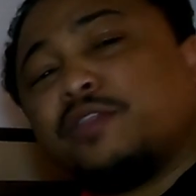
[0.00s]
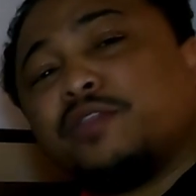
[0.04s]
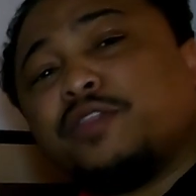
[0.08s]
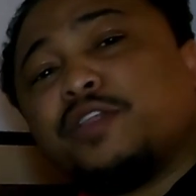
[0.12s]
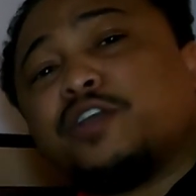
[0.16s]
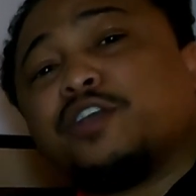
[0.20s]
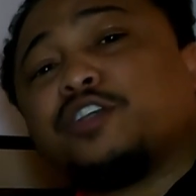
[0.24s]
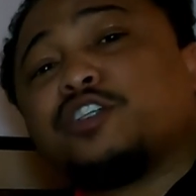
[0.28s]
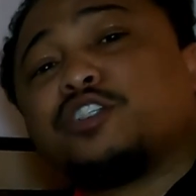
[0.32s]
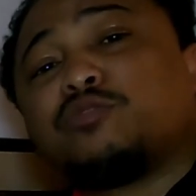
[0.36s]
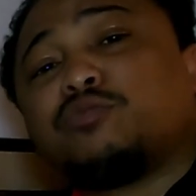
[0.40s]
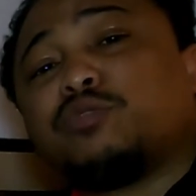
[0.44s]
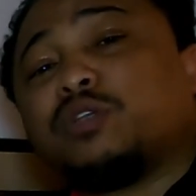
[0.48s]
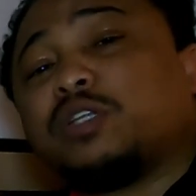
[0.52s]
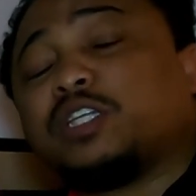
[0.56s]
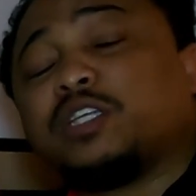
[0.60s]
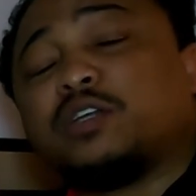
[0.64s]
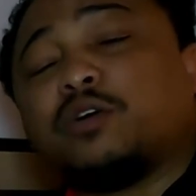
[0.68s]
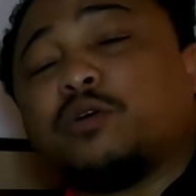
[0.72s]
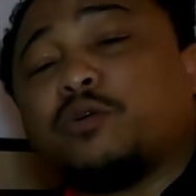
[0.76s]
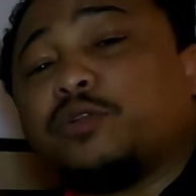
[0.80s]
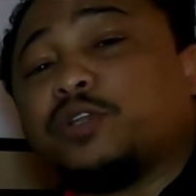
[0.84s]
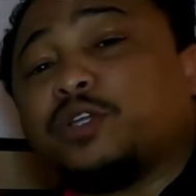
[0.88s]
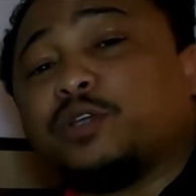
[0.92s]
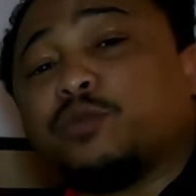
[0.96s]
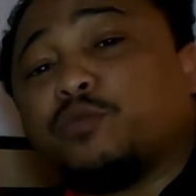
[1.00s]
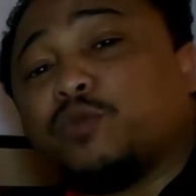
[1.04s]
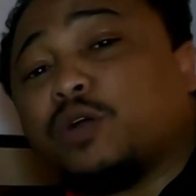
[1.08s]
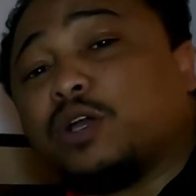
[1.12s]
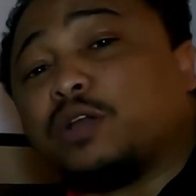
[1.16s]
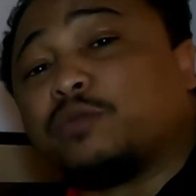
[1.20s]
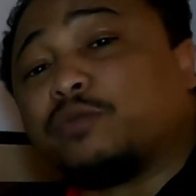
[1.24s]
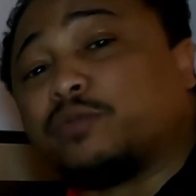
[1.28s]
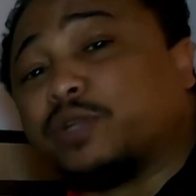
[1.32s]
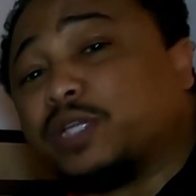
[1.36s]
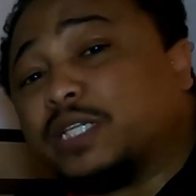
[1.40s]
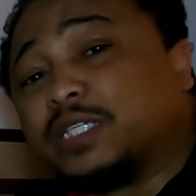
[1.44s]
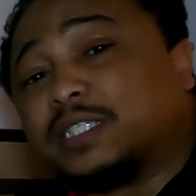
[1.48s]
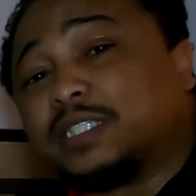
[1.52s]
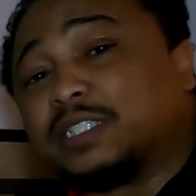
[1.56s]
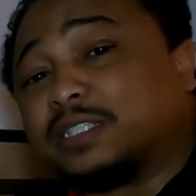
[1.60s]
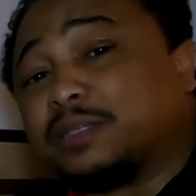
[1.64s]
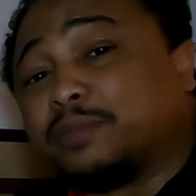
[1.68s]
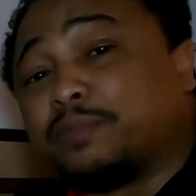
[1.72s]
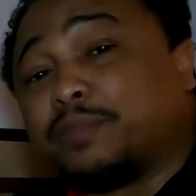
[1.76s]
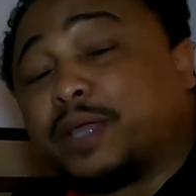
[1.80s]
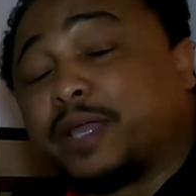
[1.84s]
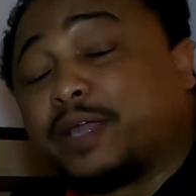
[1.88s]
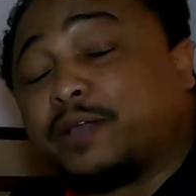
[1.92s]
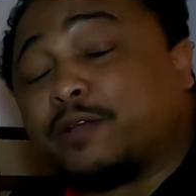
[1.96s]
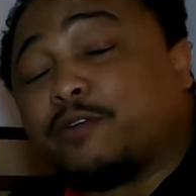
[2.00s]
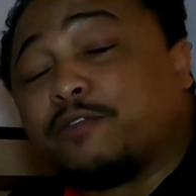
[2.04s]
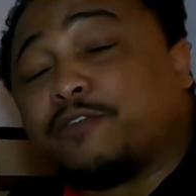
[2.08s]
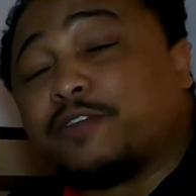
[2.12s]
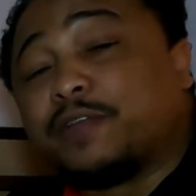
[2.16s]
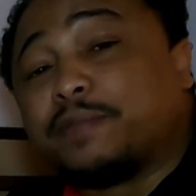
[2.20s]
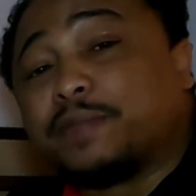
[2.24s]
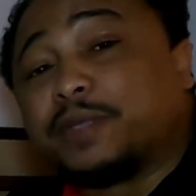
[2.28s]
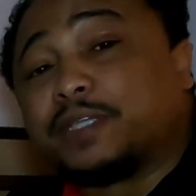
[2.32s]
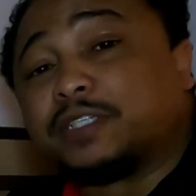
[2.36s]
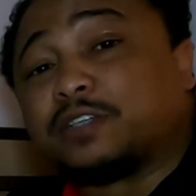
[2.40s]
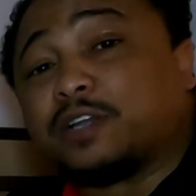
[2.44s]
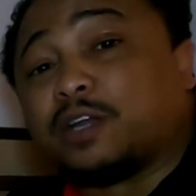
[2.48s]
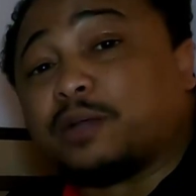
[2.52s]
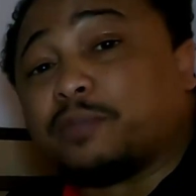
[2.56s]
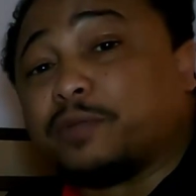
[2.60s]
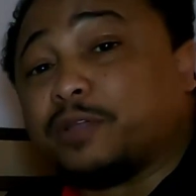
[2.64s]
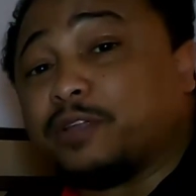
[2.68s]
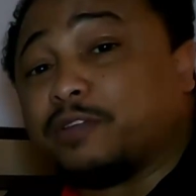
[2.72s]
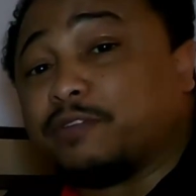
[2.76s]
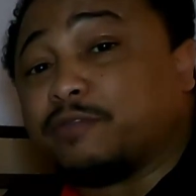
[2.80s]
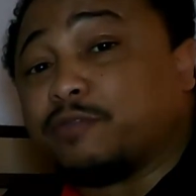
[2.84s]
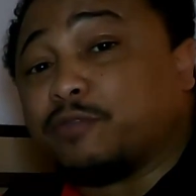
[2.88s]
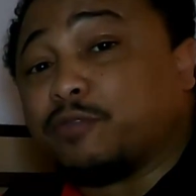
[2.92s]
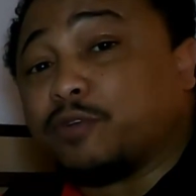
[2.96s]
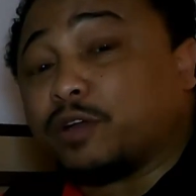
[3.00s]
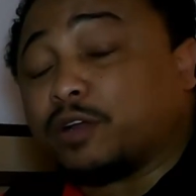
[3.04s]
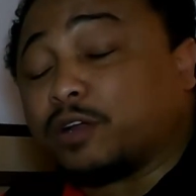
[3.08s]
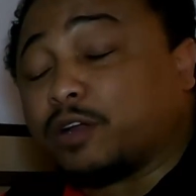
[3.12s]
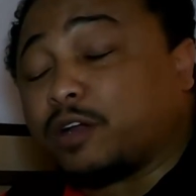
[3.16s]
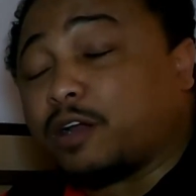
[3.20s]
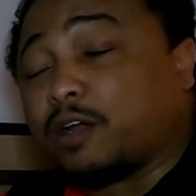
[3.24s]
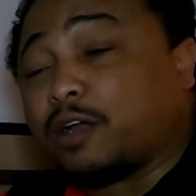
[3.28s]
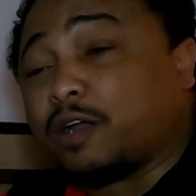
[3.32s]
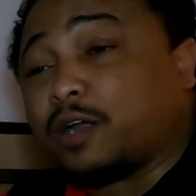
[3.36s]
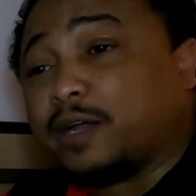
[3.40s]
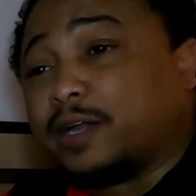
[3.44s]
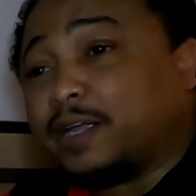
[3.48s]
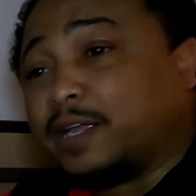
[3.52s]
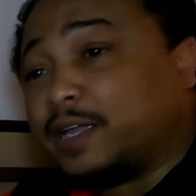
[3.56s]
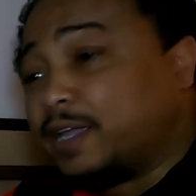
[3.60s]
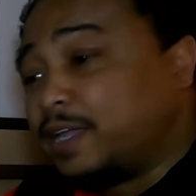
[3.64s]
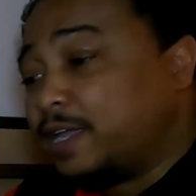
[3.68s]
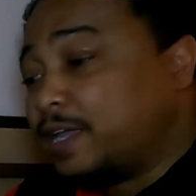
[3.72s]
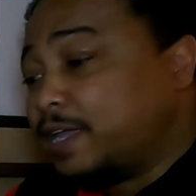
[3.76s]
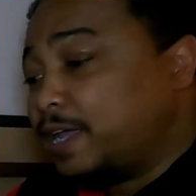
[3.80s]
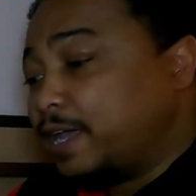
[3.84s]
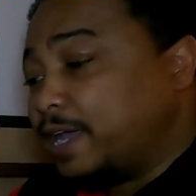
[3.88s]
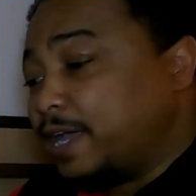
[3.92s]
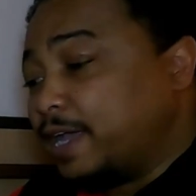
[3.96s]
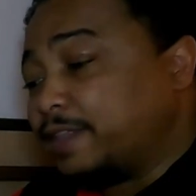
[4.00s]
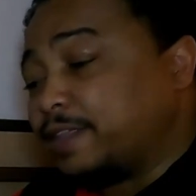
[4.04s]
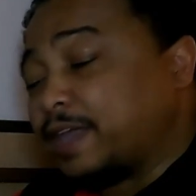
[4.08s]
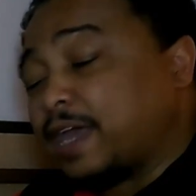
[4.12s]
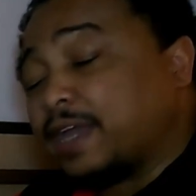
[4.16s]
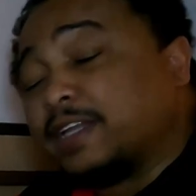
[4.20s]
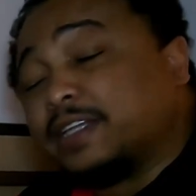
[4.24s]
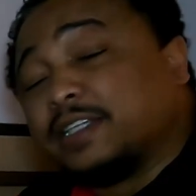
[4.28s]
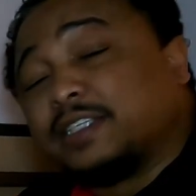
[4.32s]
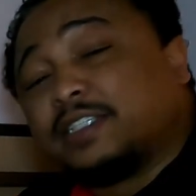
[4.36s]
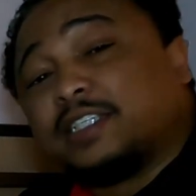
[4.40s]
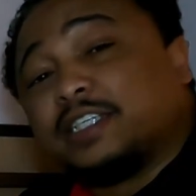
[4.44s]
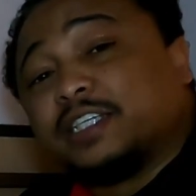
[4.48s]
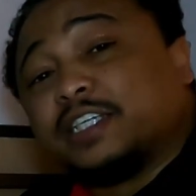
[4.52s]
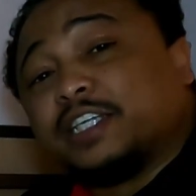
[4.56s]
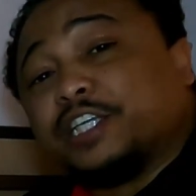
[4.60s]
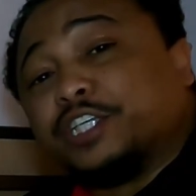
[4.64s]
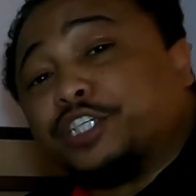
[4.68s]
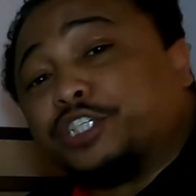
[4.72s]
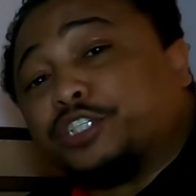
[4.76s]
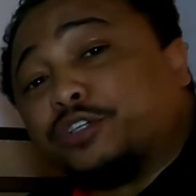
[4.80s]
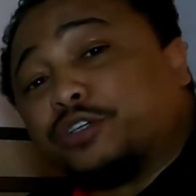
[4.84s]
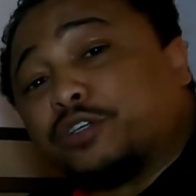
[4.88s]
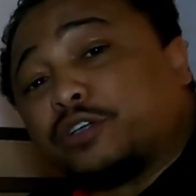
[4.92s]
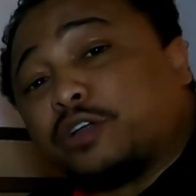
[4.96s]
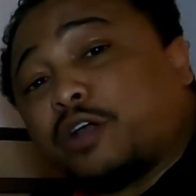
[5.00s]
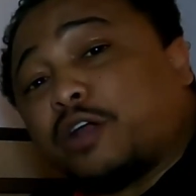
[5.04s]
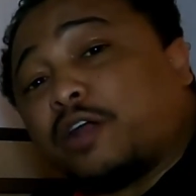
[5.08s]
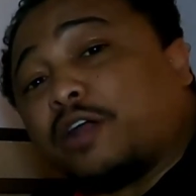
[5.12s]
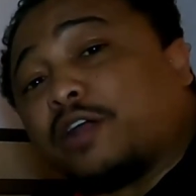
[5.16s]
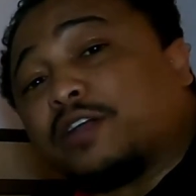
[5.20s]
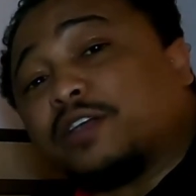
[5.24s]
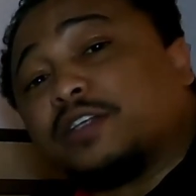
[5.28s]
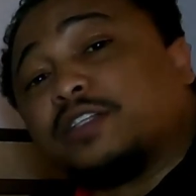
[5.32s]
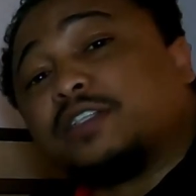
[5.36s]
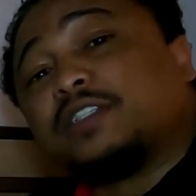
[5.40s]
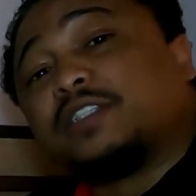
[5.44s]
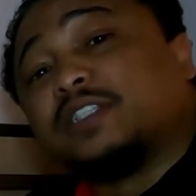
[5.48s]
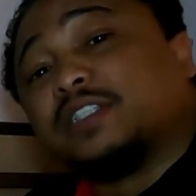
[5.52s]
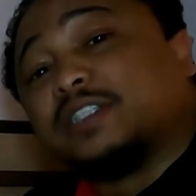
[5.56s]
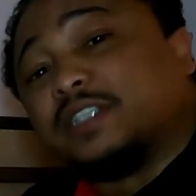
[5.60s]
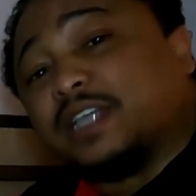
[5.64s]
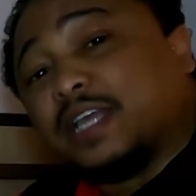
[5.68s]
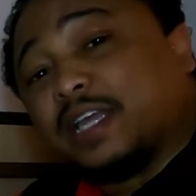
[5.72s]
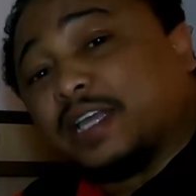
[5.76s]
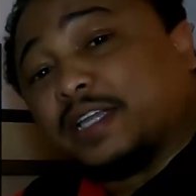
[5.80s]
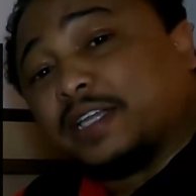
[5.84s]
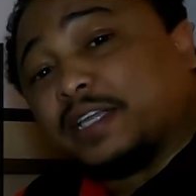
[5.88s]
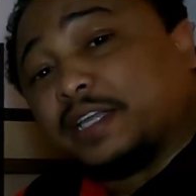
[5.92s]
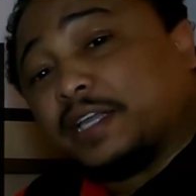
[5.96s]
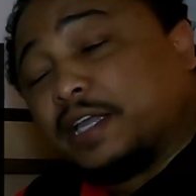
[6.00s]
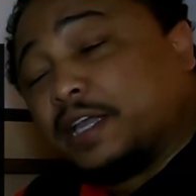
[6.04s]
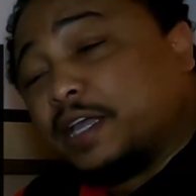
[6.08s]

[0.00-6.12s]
There's really only one reason to pay over MSRP for a car, and that is to get your car today.